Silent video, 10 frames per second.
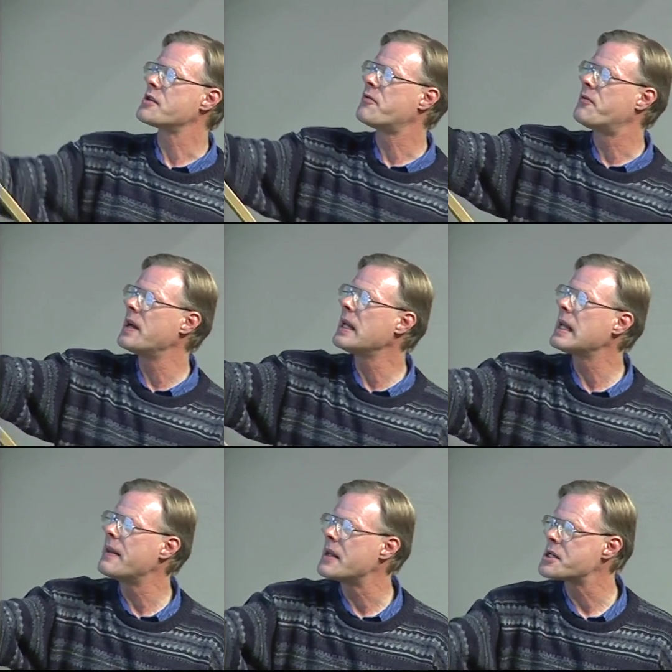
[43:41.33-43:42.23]
fill
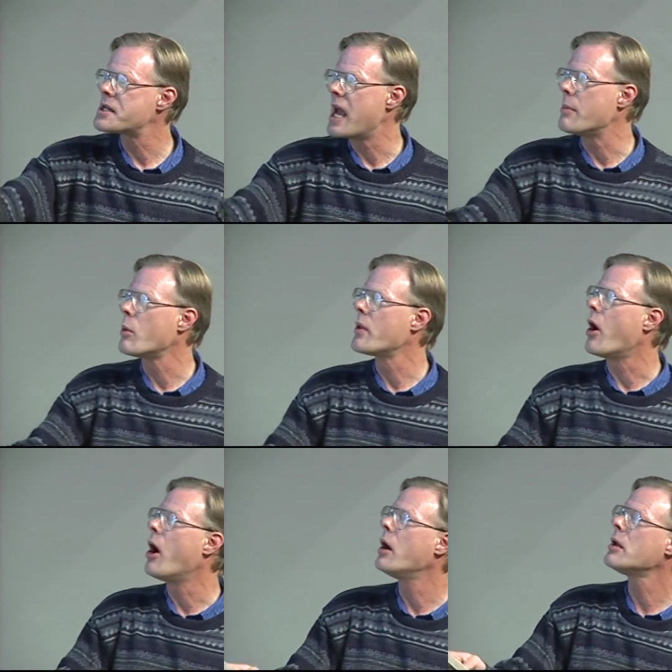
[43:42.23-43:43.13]
in this table with
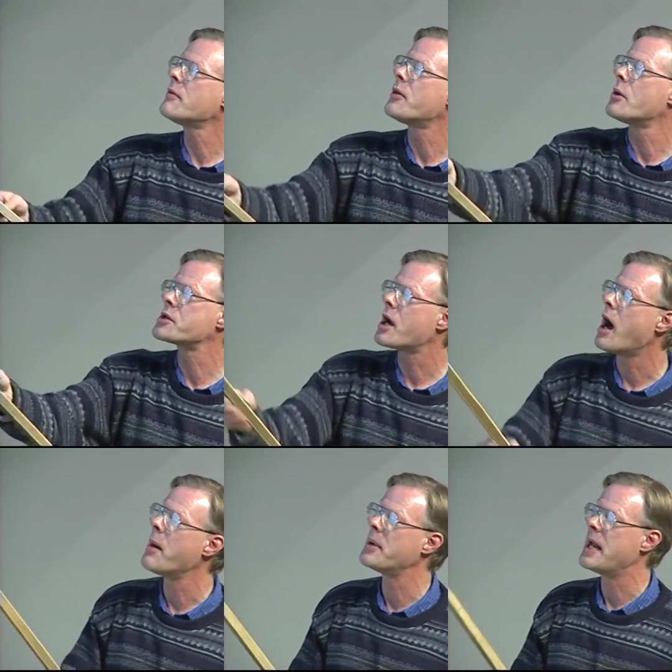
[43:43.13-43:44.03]
all of those
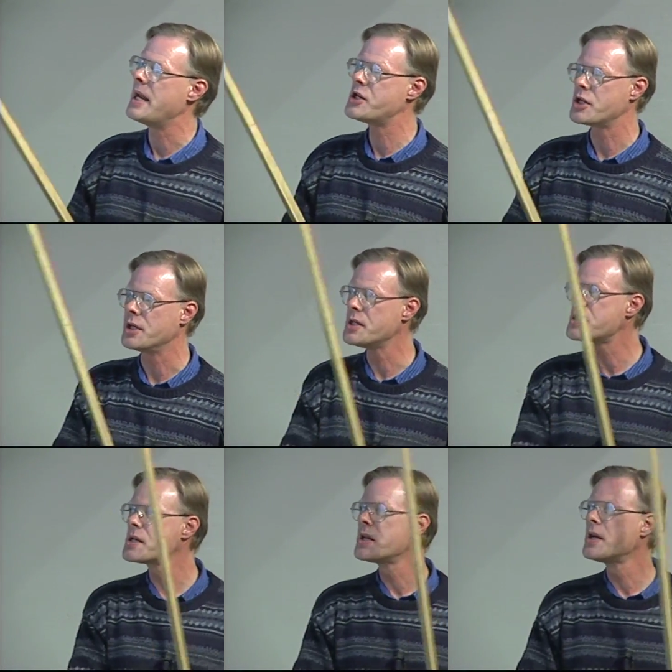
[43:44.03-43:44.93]
combinations